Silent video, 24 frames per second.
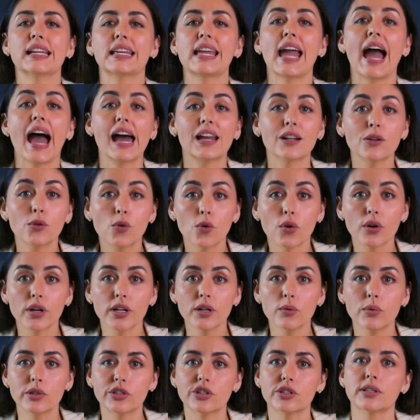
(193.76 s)

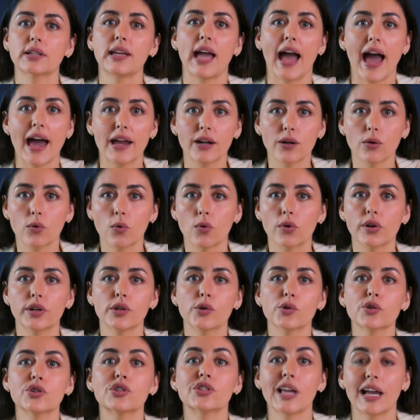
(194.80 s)
Category, which is a category
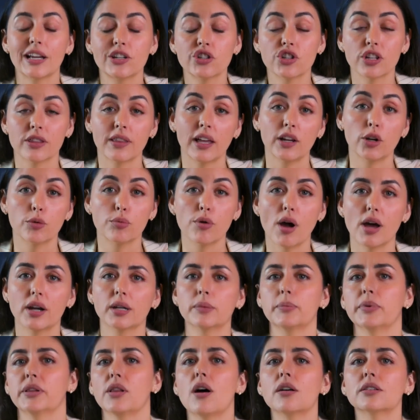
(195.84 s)
or section that your
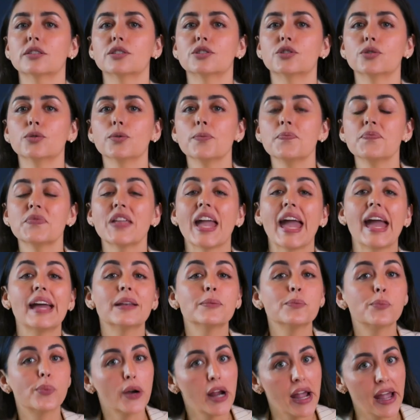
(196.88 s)
product belongs to.
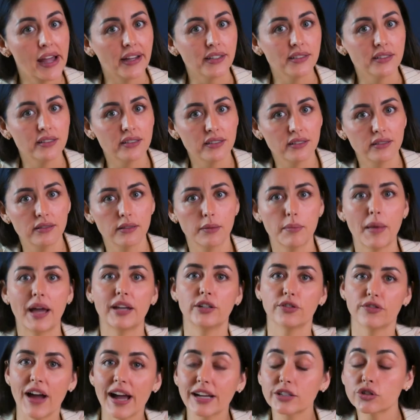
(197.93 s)
And brand, the
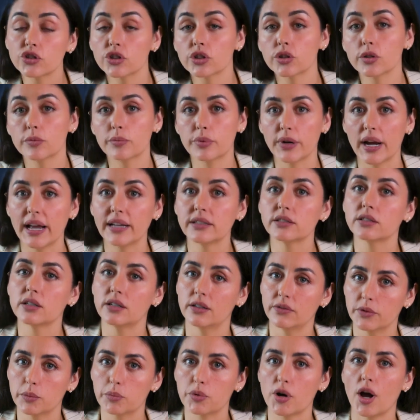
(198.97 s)
manufacturer brand
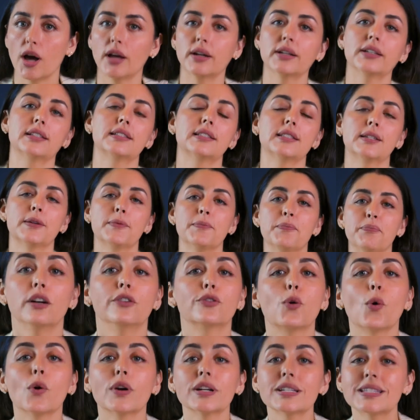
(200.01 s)
of the product.
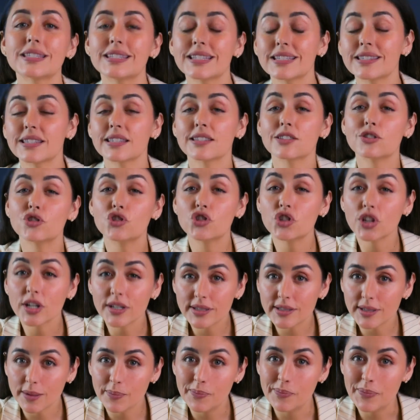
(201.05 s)
Of course, this is
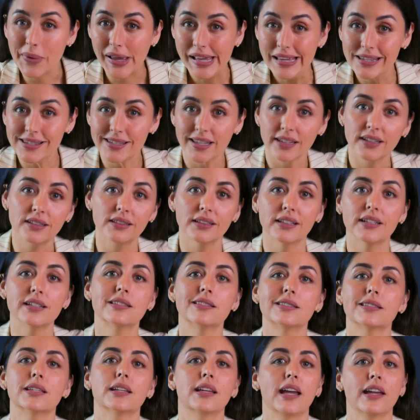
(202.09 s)
just a basic
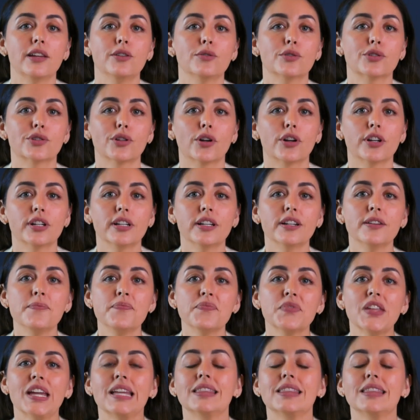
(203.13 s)
list to get you started.